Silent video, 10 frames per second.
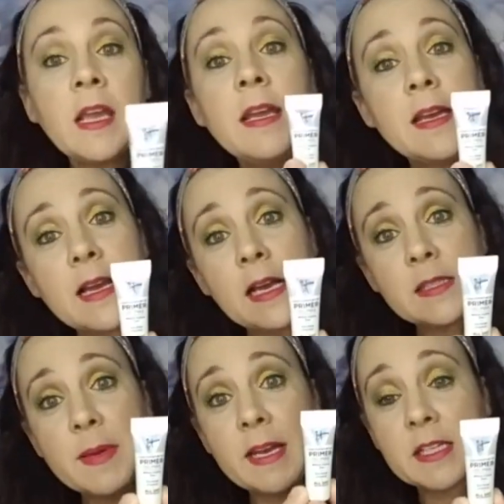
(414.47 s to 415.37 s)
It
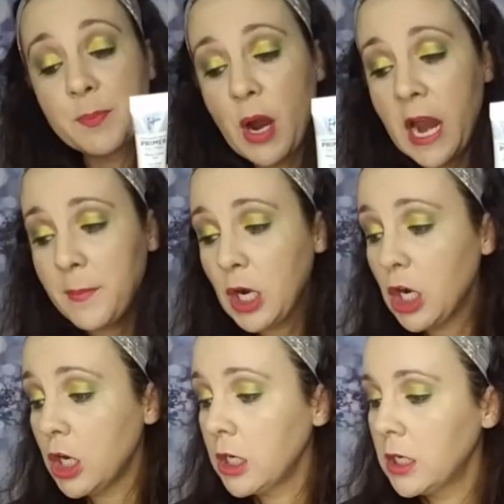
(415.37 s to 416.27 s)
Cosmetics
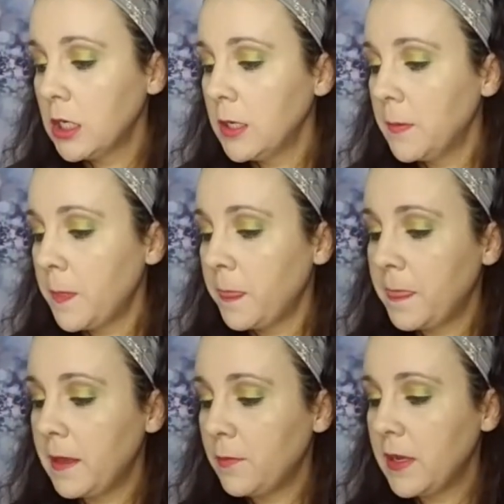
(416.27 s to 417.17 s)
primer. Then